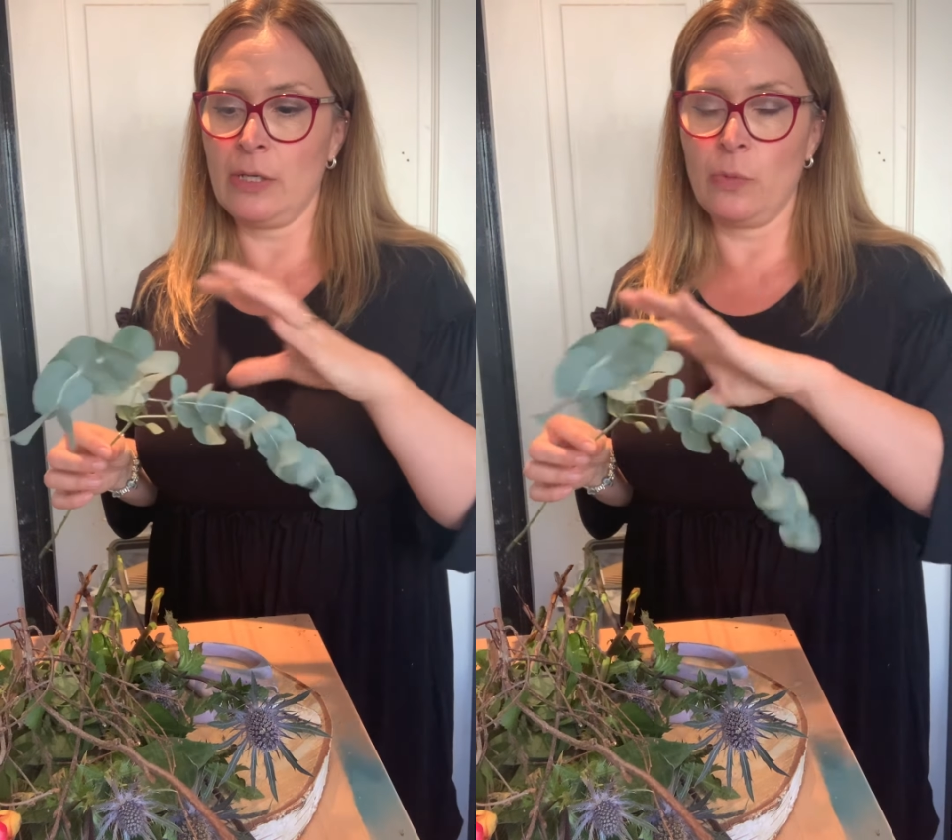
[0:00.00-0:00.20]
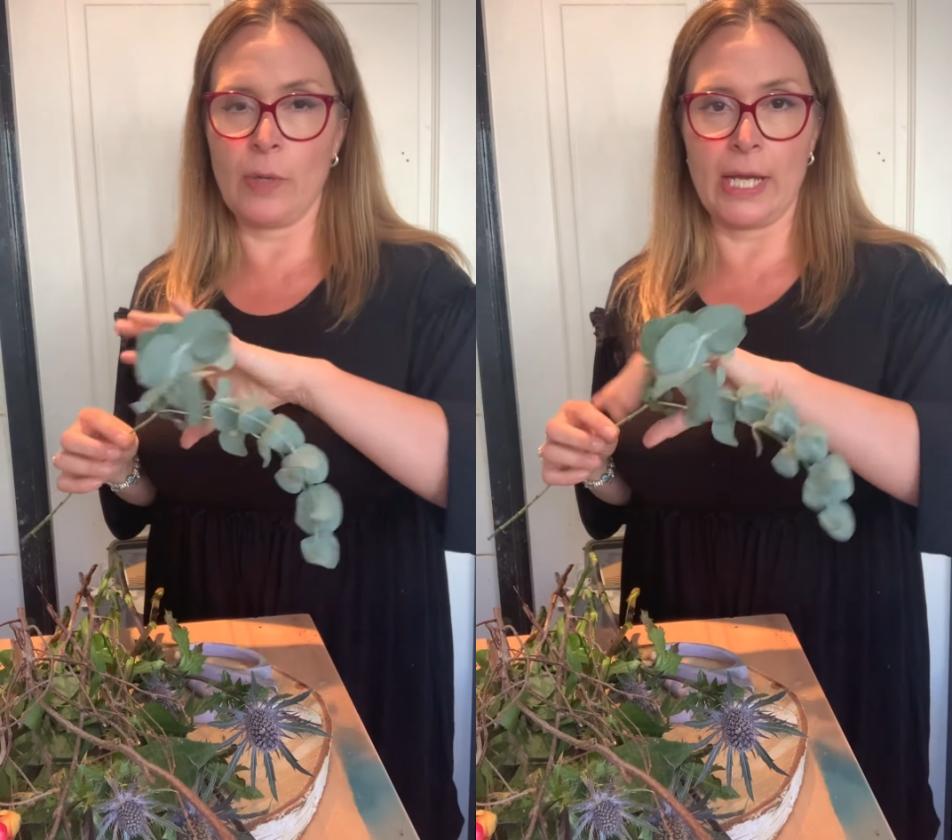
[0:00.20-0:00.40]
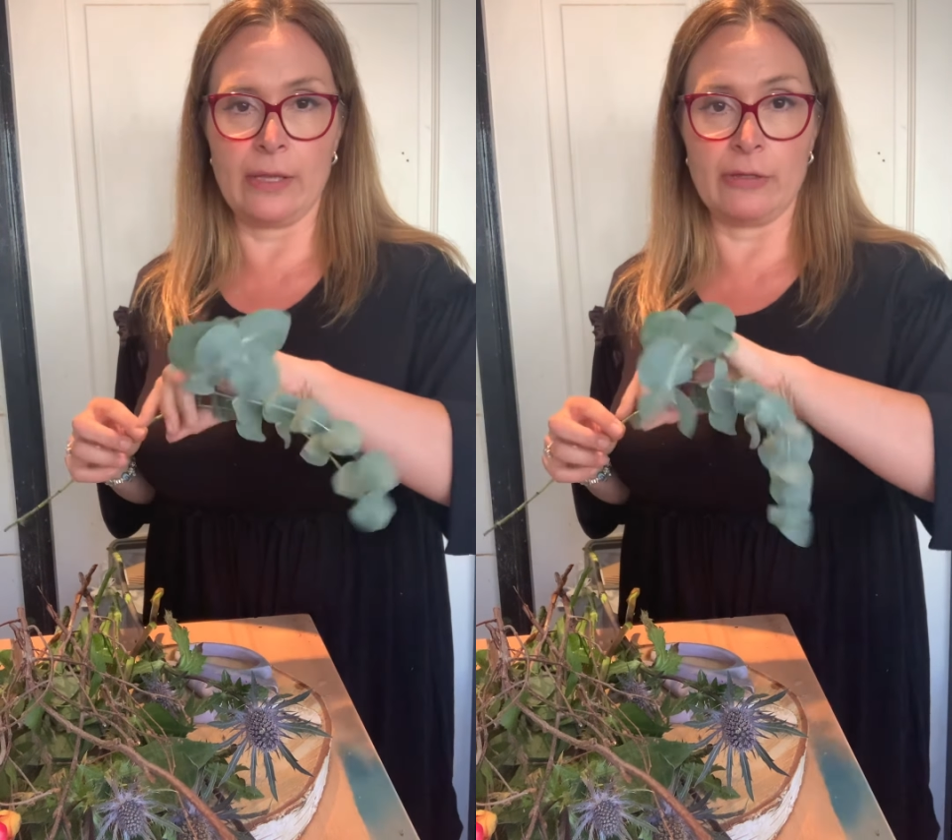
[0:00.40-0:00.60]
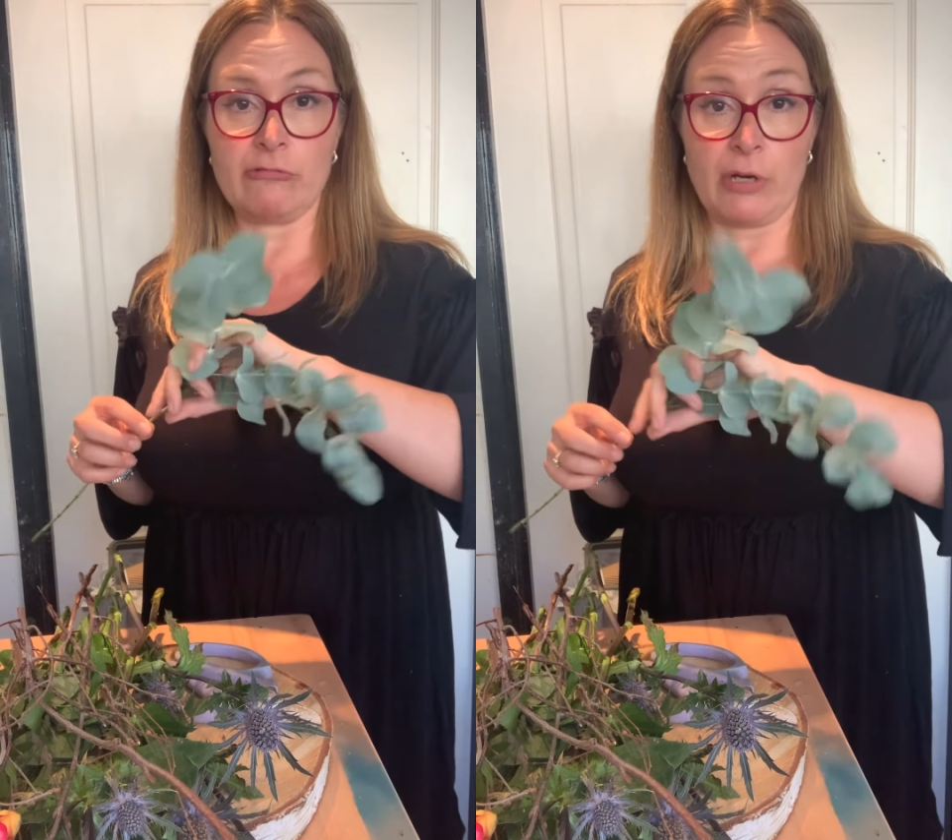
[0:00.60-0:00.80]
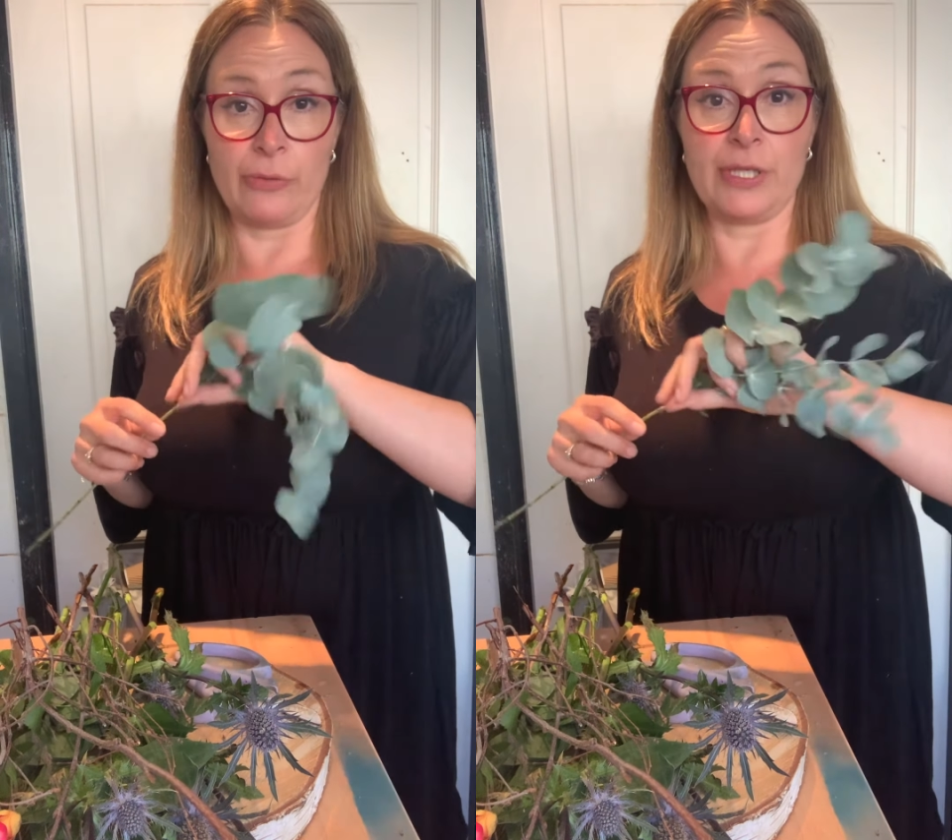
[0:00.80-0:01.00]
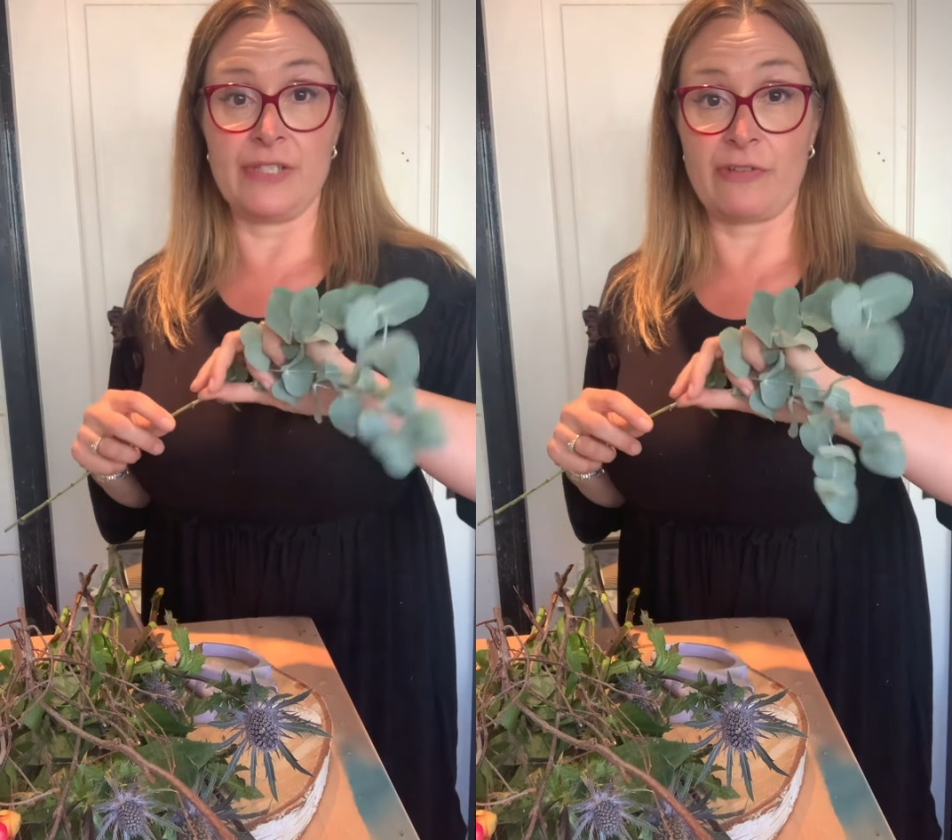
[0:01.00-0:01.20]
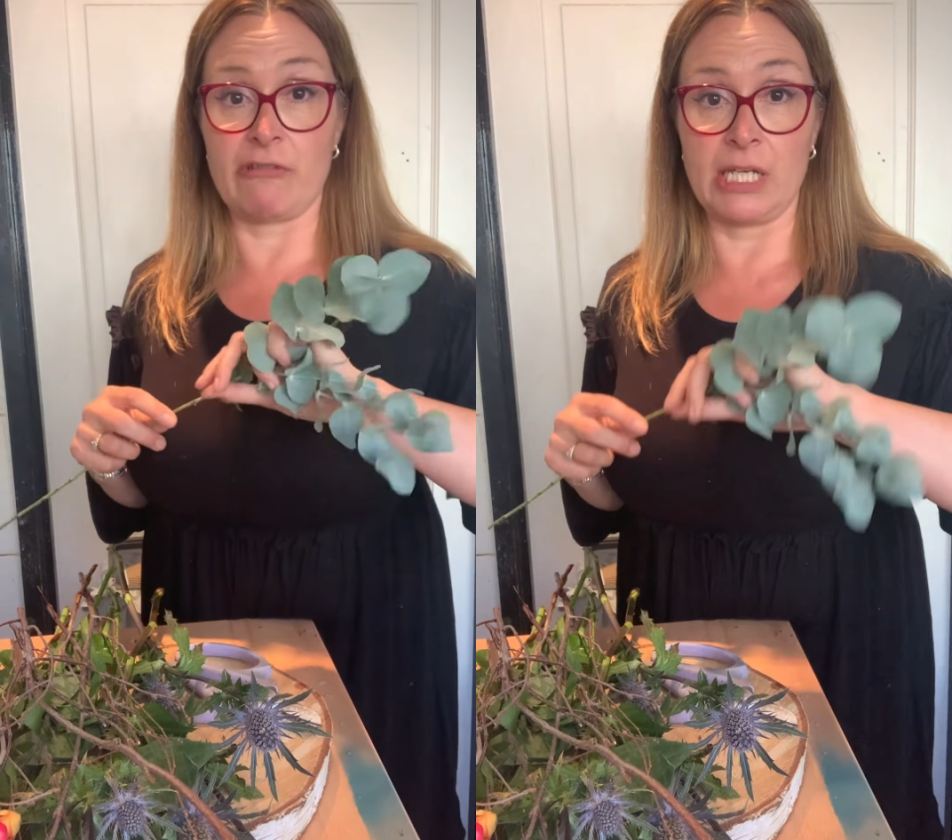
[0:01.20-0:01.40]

when growth is very